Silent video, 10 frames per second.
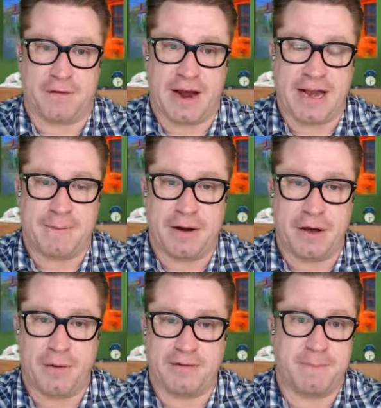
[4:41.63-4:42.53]
anybody
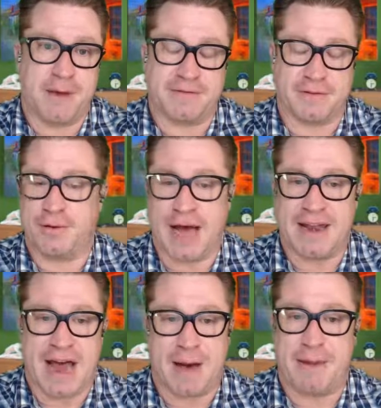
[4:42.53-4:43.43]
who is a business who got
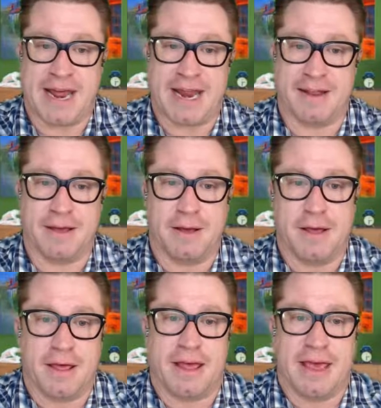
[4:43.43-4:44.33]
nominated
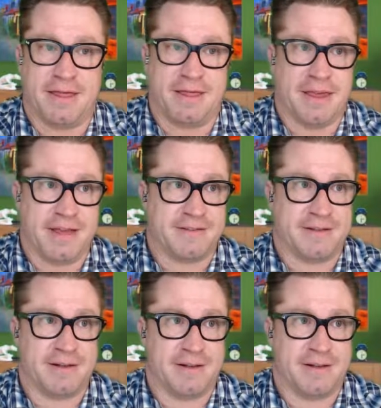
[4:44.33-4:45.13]
in this